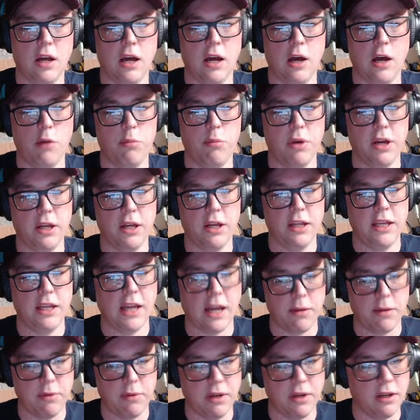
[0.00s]
But yeah, I
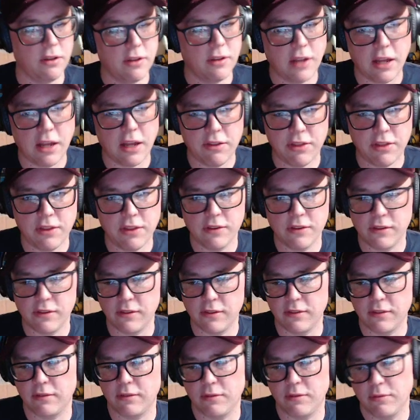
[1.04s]
mean, I think this
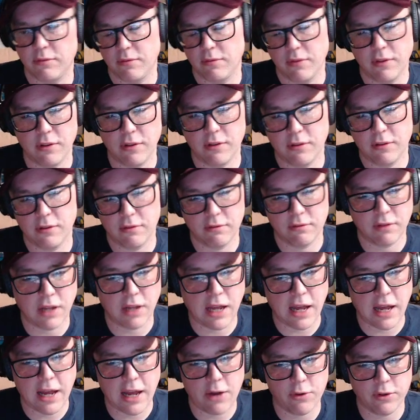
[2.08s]
is
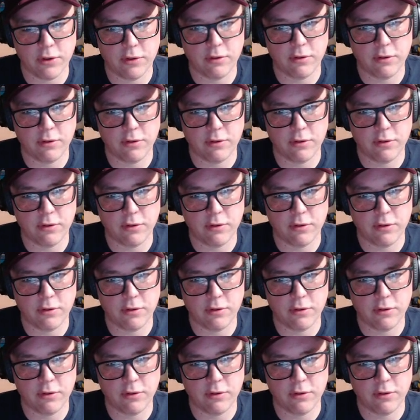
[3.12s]
how it's